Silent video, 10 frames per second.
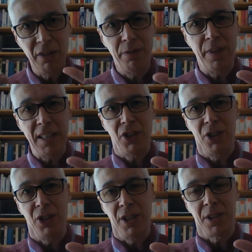
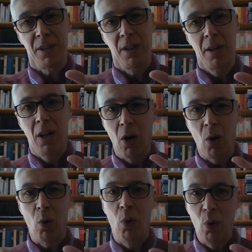advantages,
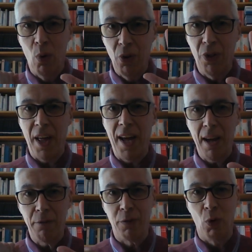all
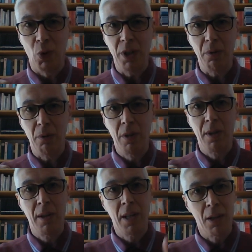there for you
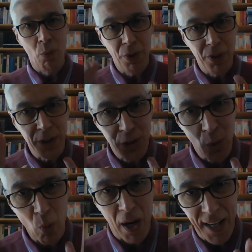with the
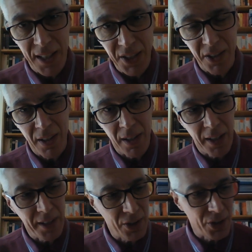squares,
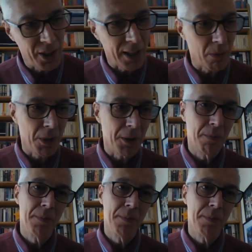ladies and gentlemen.